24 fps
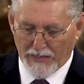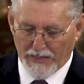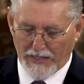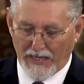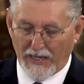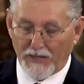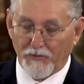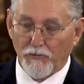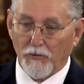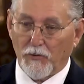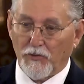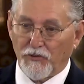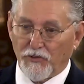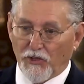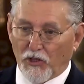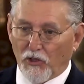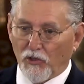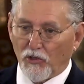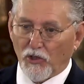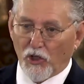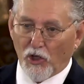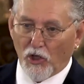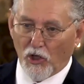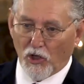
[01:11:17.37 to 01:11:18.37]
Afterwards,
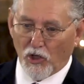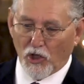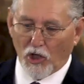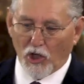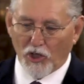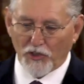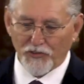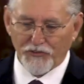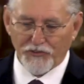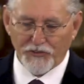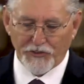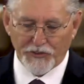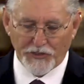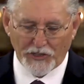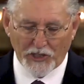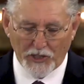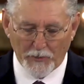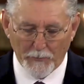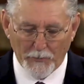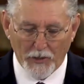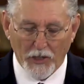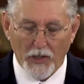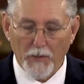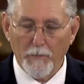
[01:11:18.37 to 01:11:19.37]
I'll call Austin to
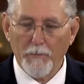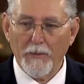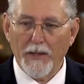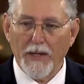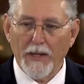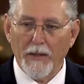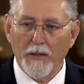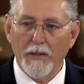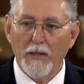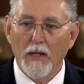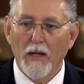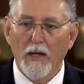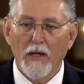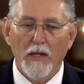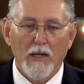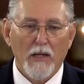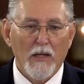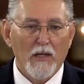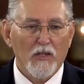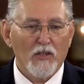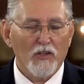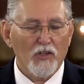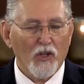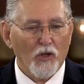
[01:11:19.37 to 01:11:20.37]
come up and
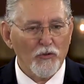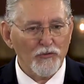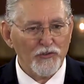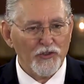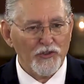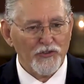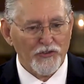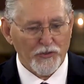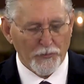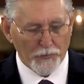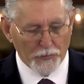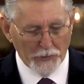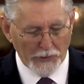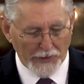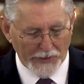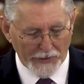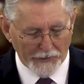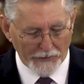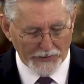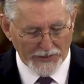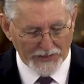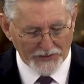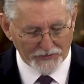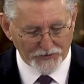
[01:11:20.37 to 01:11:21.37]
close us in
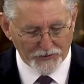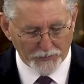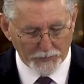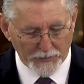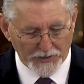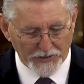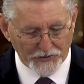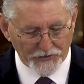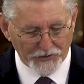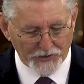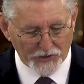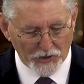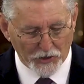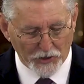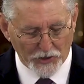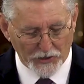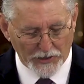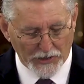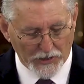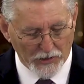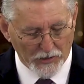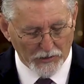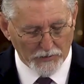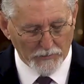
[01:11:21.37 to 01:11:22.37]
prayer and ask a blessing on
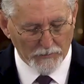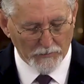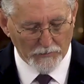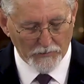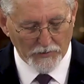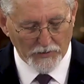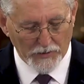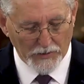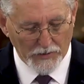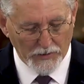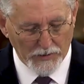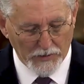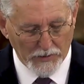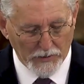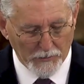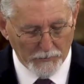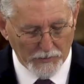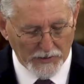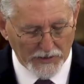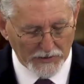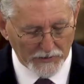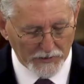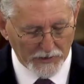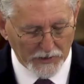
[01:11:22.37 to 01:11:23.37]
our
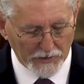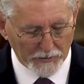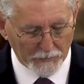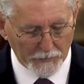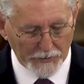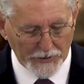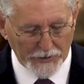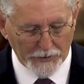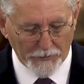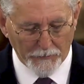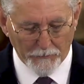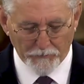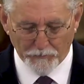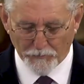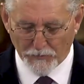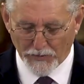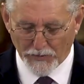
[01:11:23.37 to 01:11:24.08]
potluck meal.